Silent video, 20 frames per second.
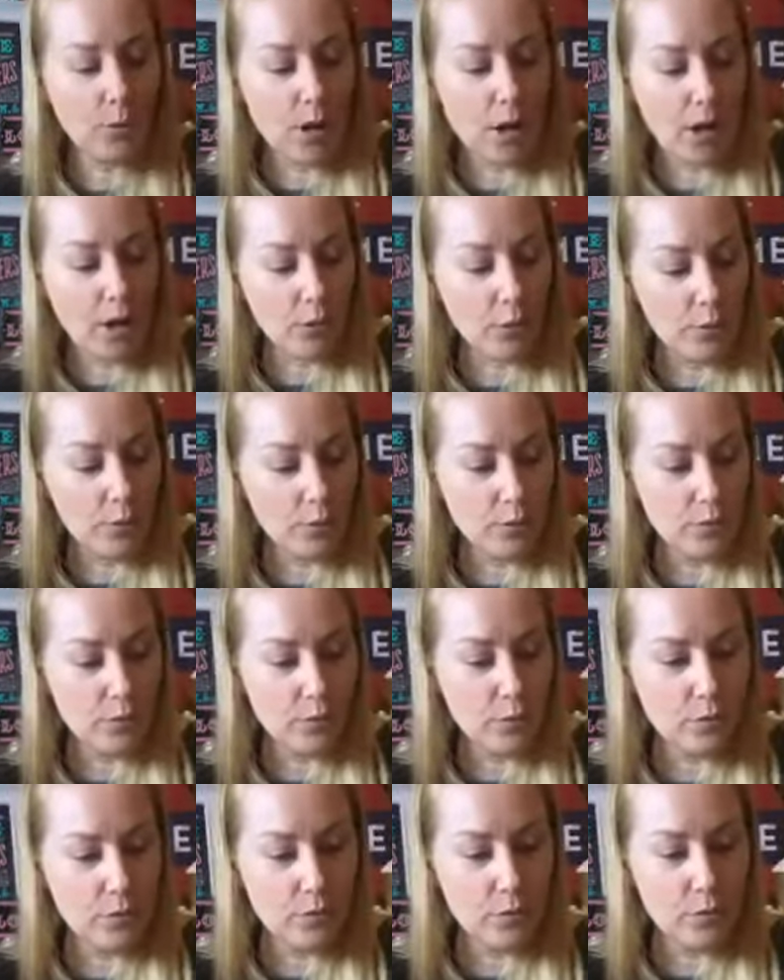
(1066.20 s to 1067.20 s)

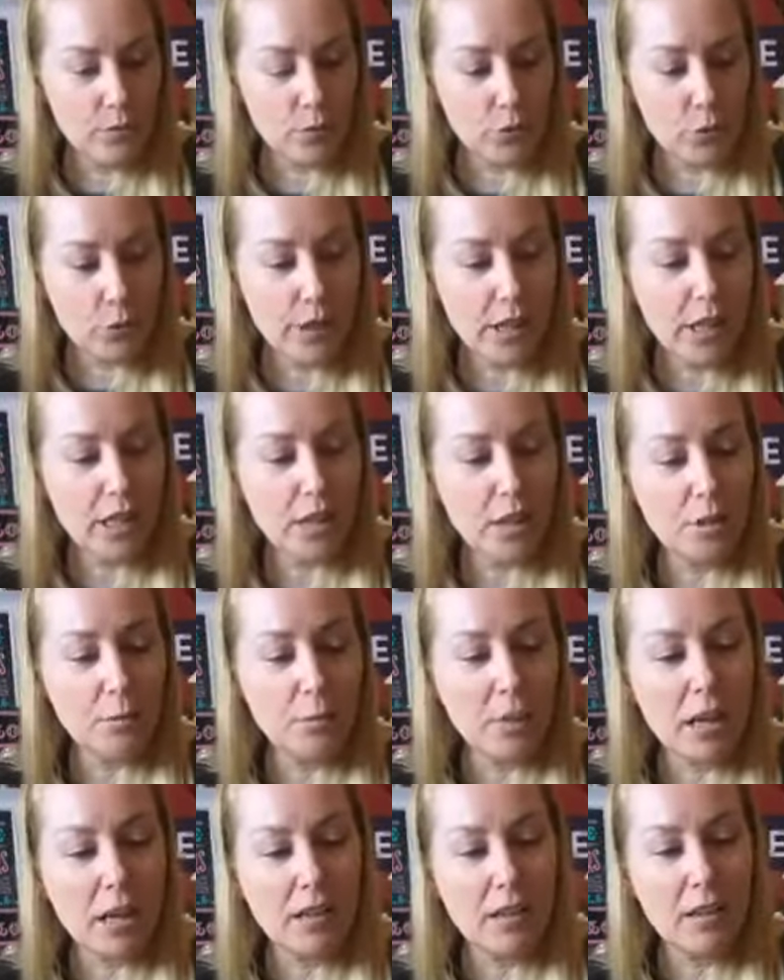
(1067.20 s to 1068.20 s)
trim,
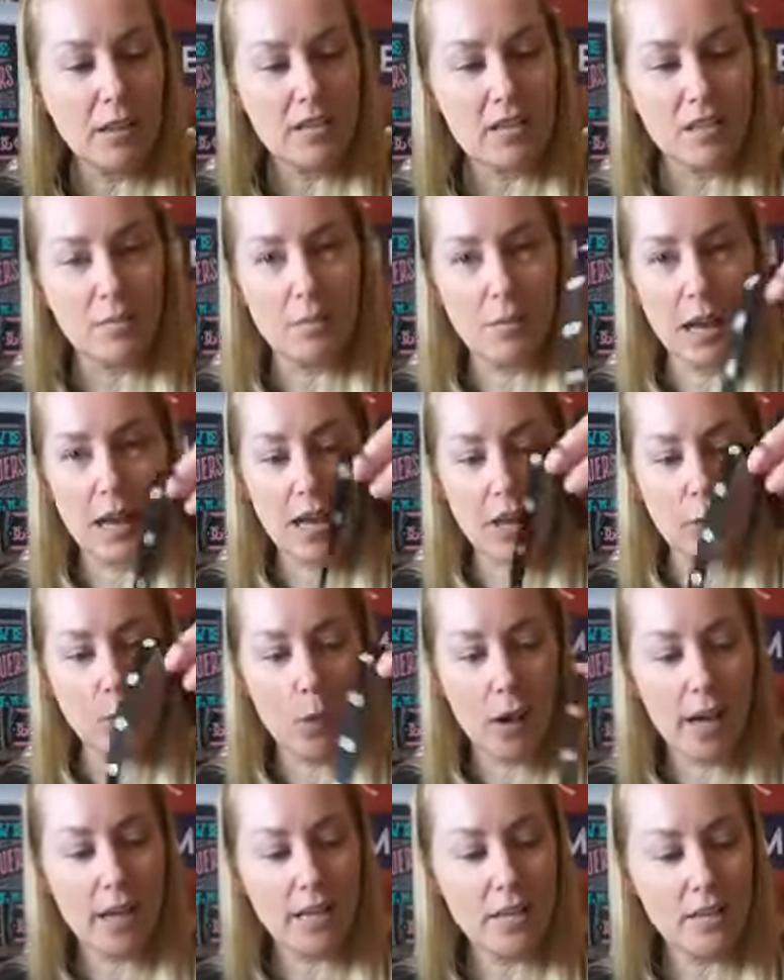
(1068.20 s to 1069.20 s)
and then some black and
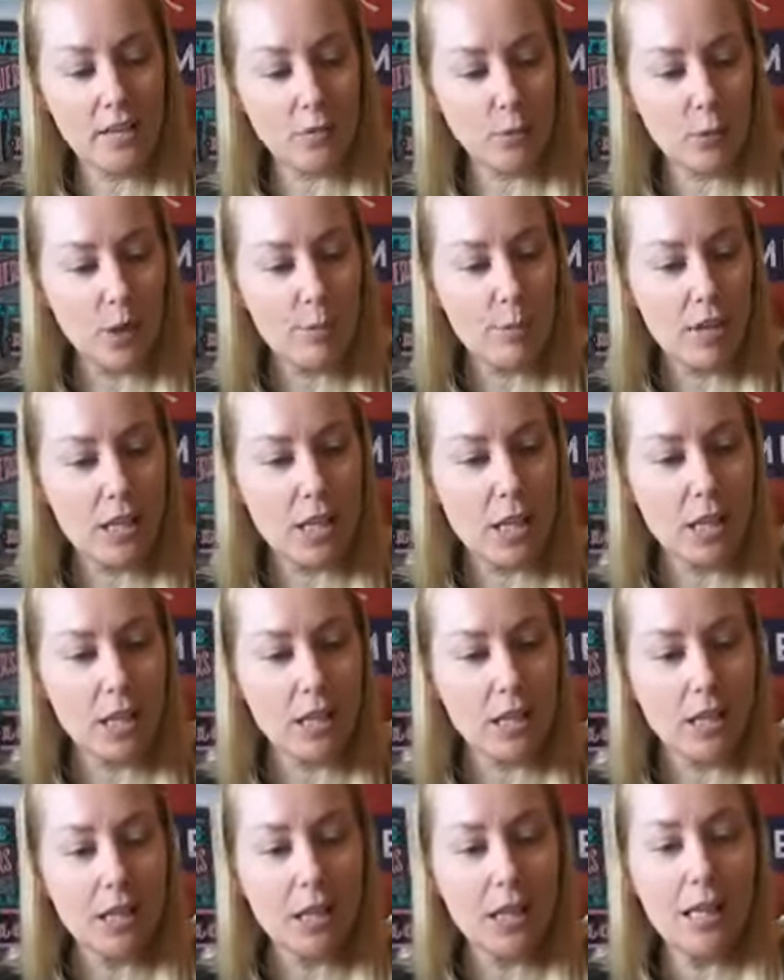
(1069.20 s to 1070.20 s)
white ribbon,
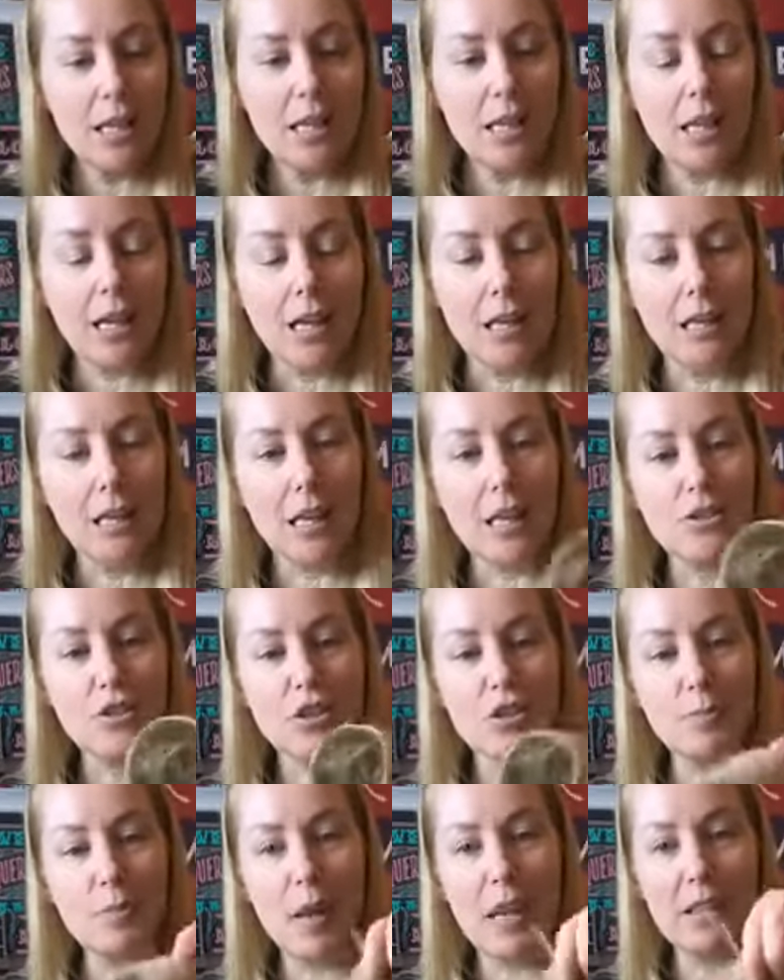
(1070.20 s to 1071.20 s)
and then I
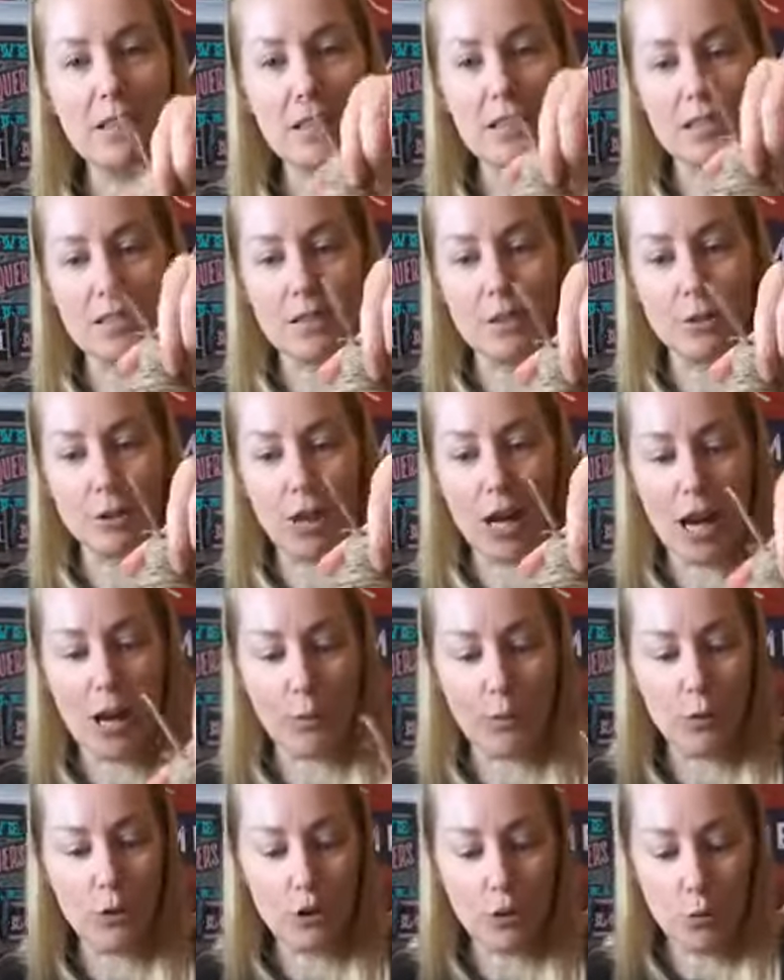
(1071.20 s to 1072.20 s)
just made this little guy
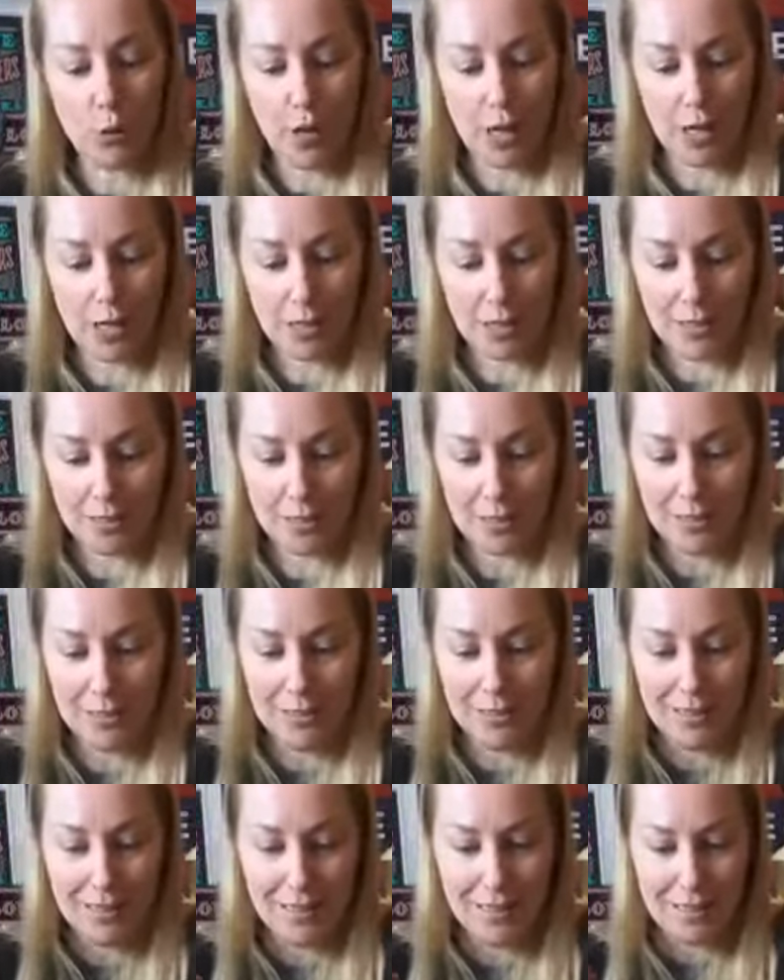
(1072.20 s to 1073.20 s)
real quick
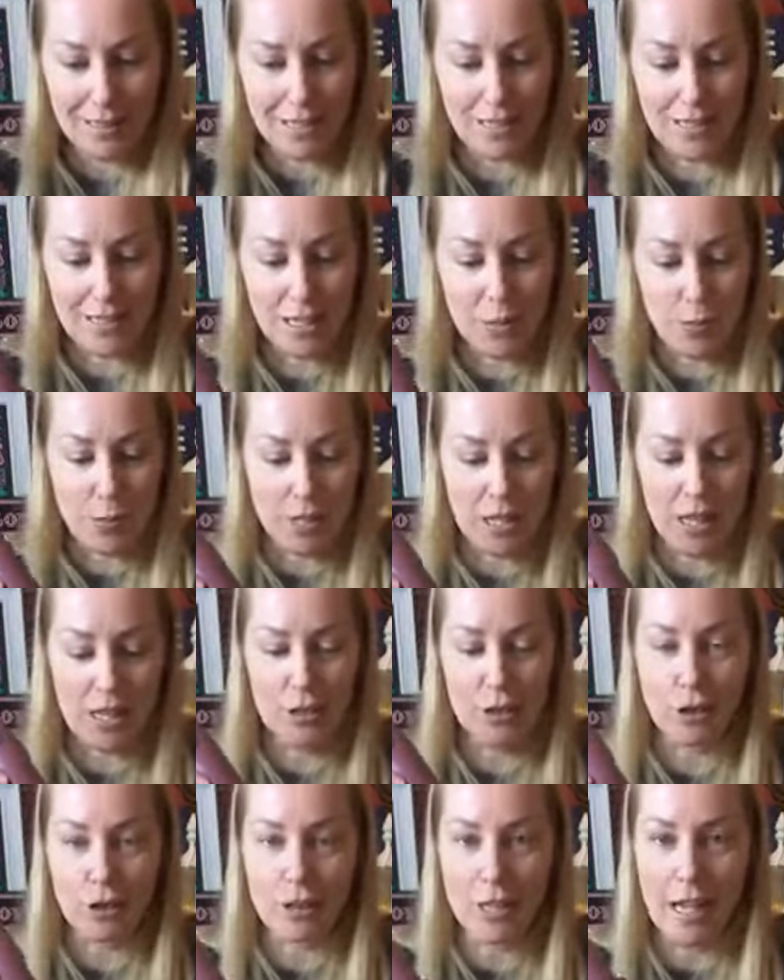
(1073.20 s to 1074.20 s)
to see what he
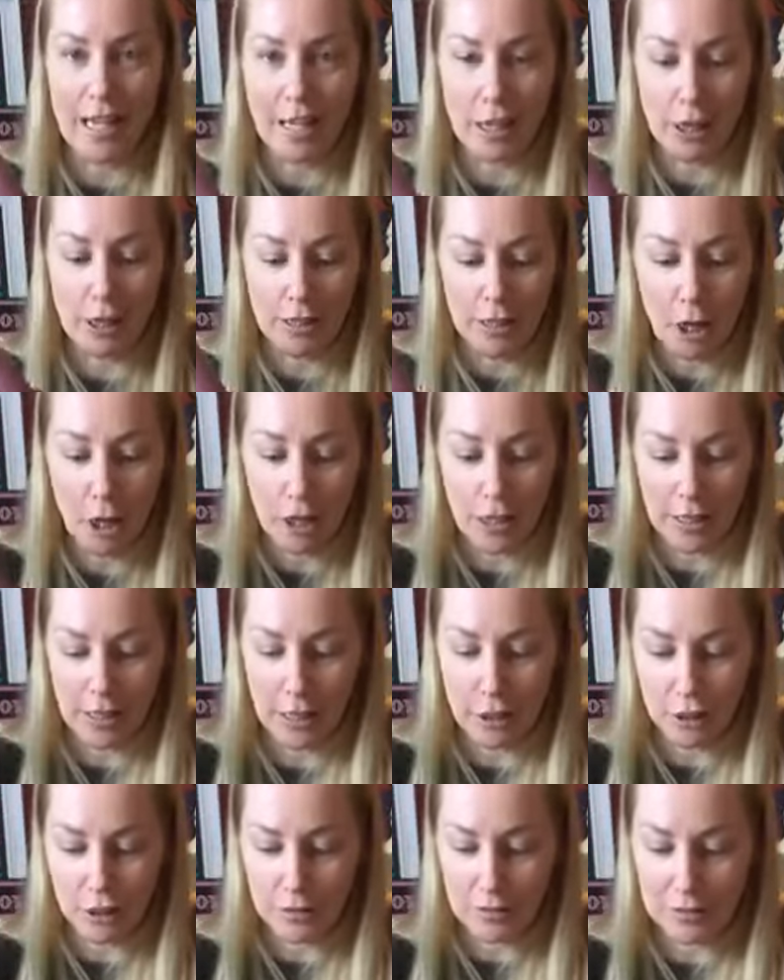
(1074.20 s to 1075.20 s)
looked like on
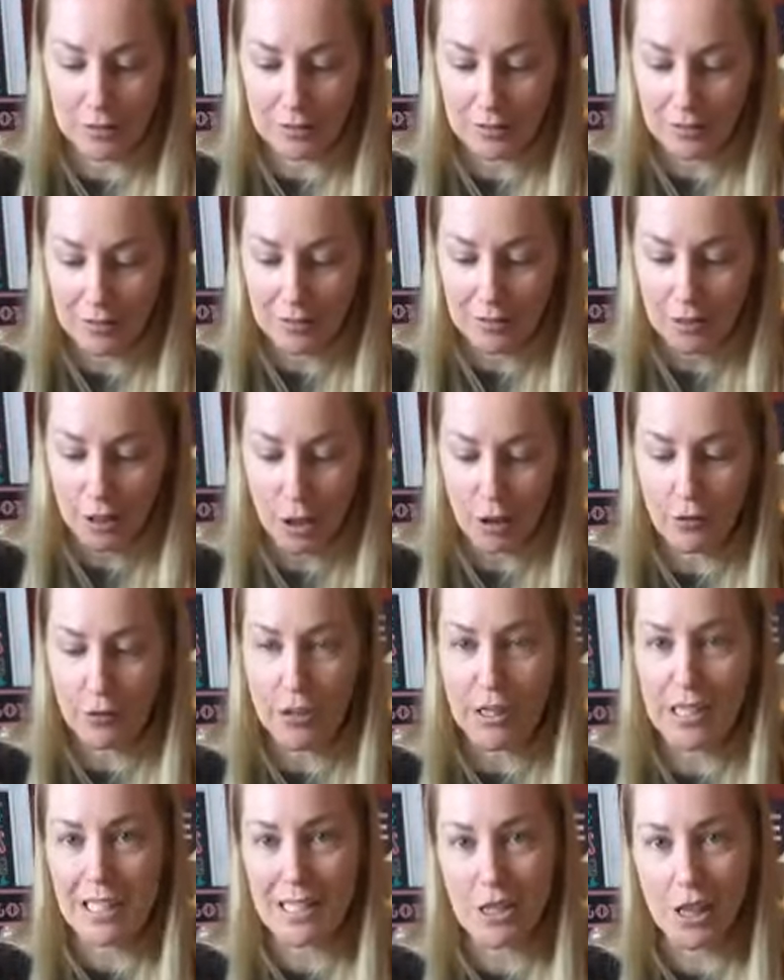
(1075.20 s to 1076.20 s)
here.
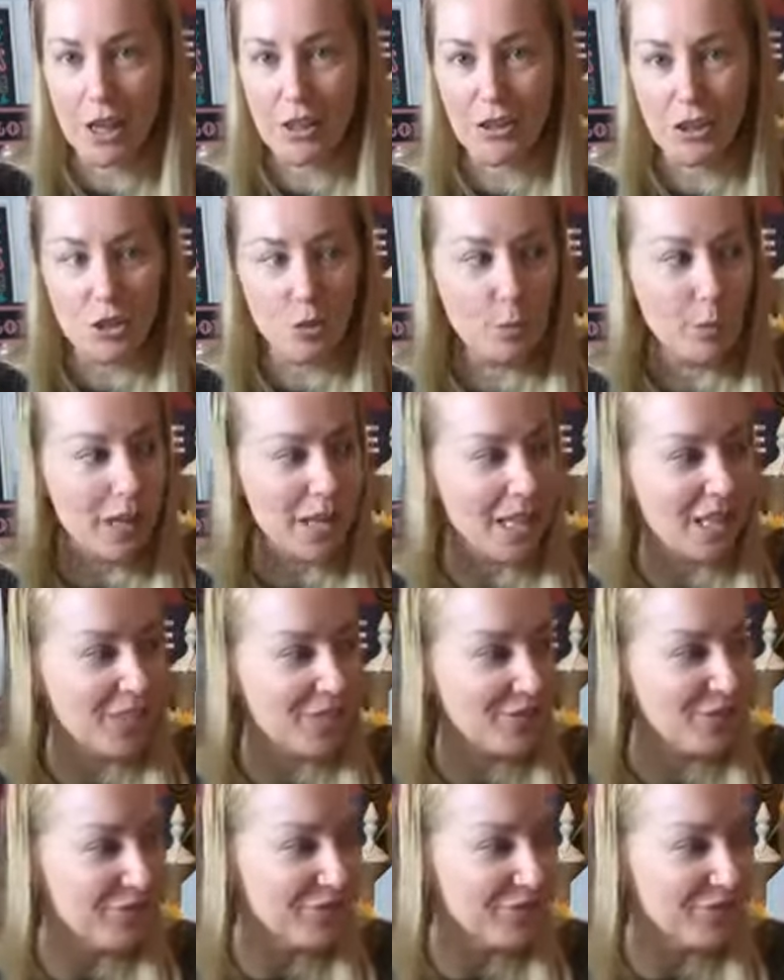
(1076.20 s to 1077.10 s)
Hopefully he's not too big.